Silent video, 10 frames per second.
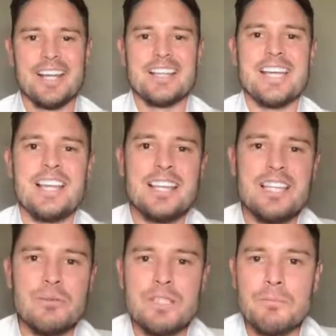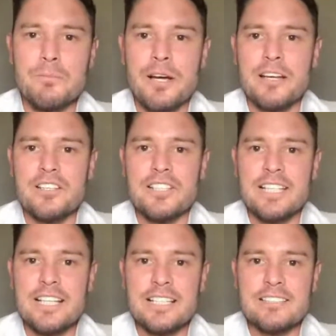The other thing with you
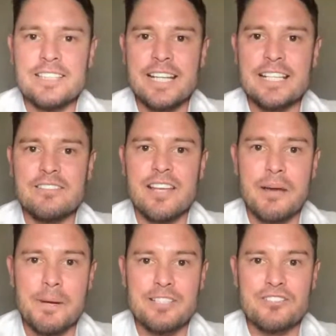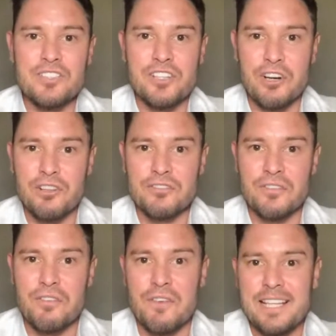need to understand how much it's going to cost
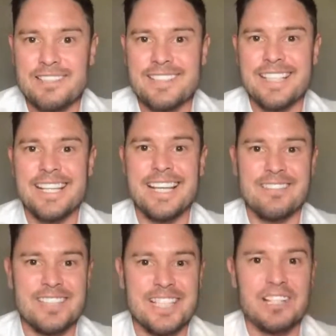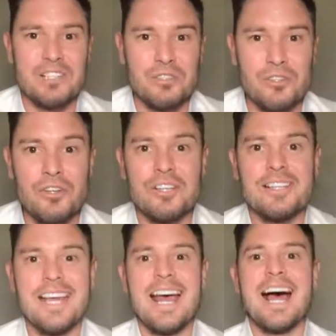for fencing. Is it included?